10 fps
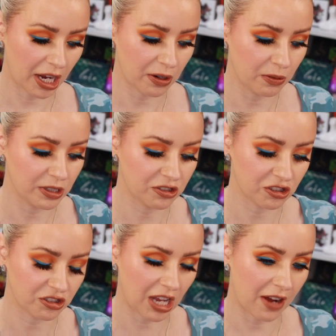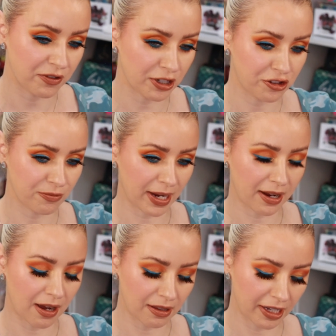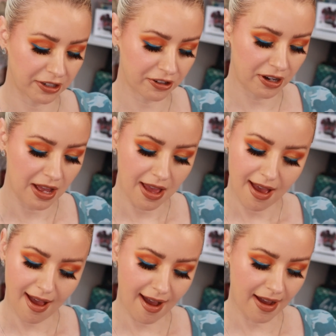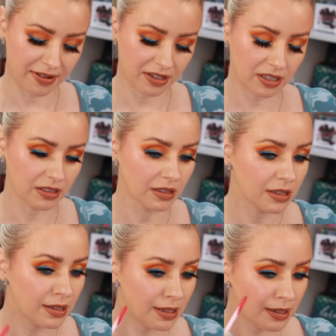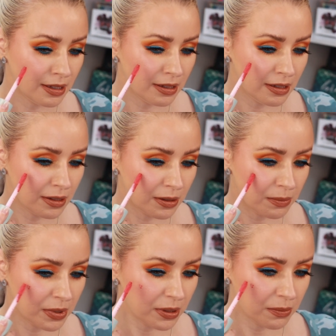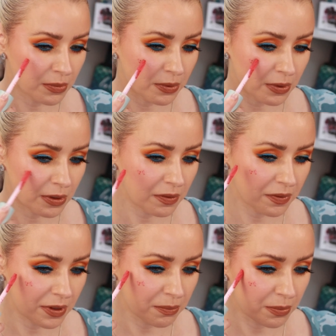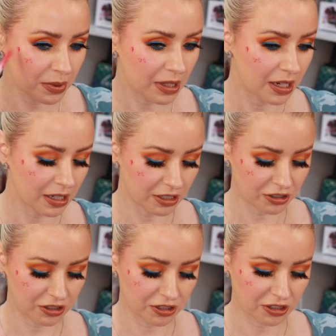I always just, after I do my highlighter, add a little bit more of the blush